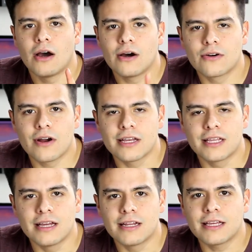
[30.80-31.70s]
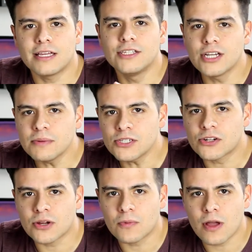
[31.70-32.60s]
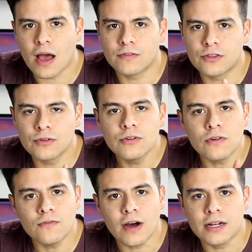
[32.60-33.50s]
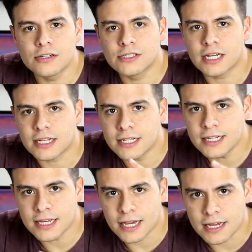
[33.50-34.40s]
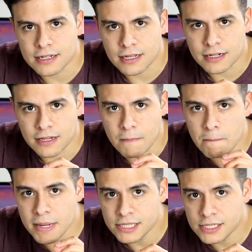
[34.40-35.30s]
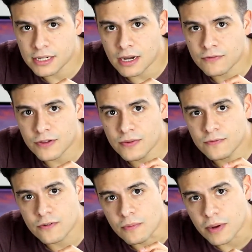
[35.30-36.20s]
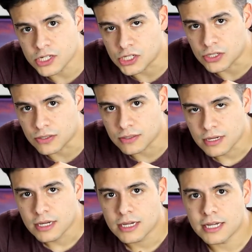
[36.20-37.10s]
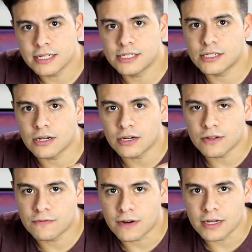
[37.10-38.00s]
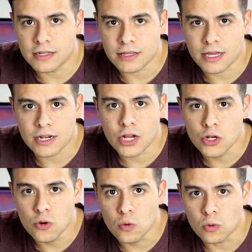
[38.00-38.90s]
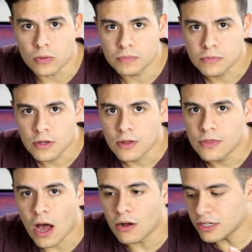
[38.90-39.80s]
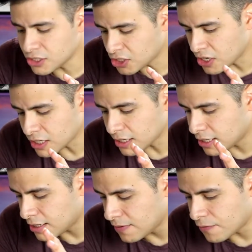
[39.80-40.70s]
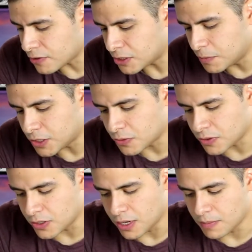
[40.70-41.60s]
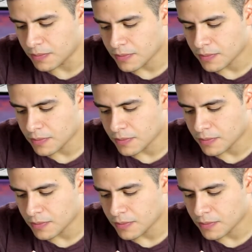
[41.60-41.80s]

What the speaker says: Alright then, in JavaScript we have two non-values that indicate the missing of information. It is undefined and null. Now let's check the difference between them.